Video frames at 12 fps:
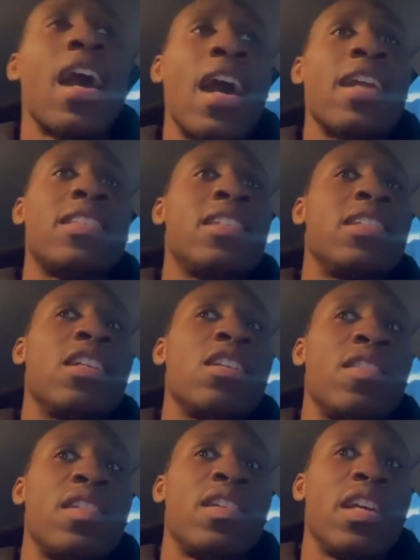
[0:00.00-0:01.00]
honestly
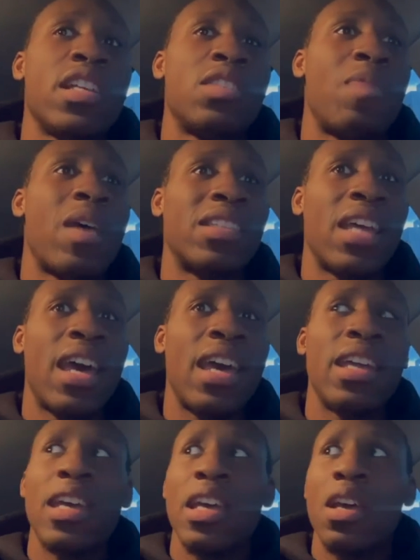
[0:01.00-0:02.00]
didn't expect that
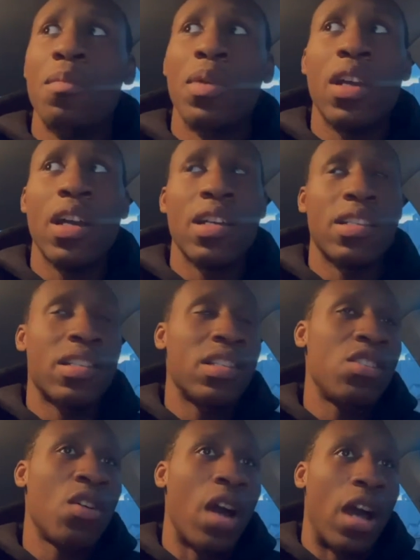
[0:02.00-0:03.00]
because you
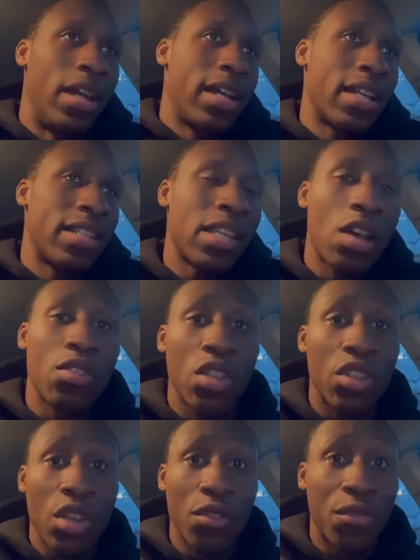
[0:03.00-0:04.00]
know, like I said, I was a
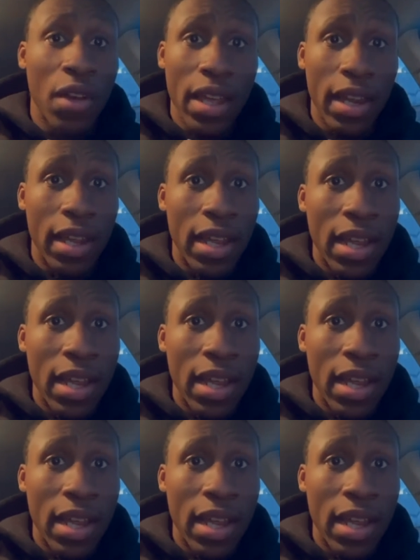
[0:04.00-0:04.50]
third fight.